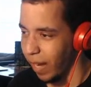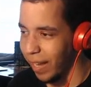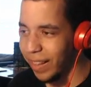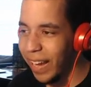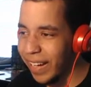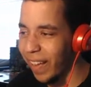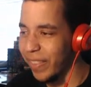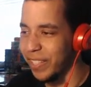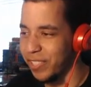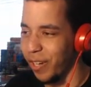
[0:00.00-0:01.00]
I like how
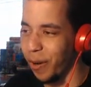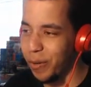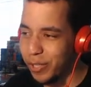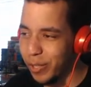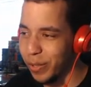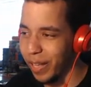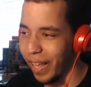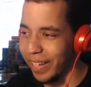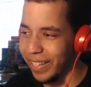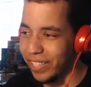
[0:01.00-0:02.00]
this shows you,
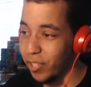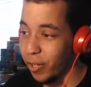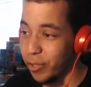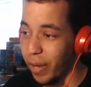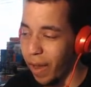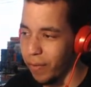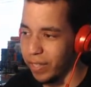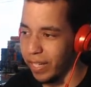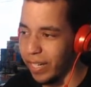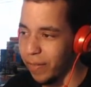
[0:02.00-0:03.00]
like, it shows you
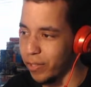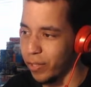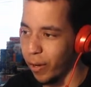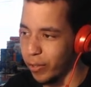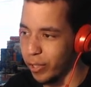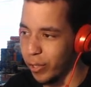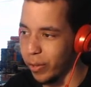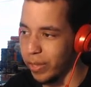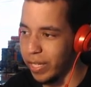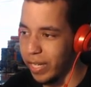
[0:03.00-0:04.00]
everything. It even shows
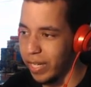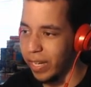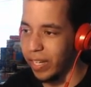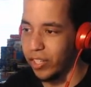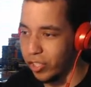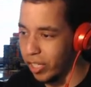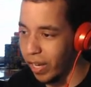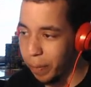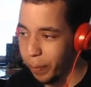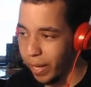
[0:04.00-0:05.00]
you the
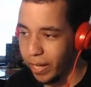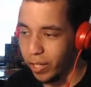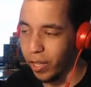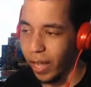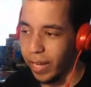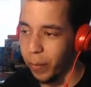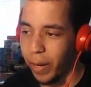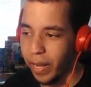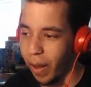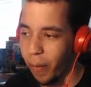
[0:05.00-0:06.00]
ship, and you're like,
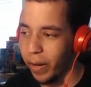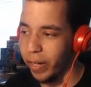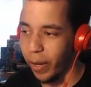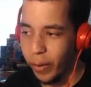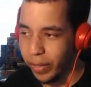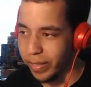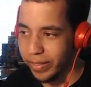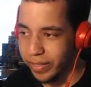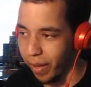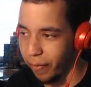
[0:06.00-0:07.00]
wait, I want to go to this
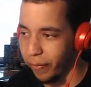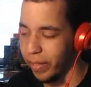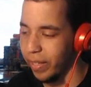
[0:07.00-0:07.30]
stuff.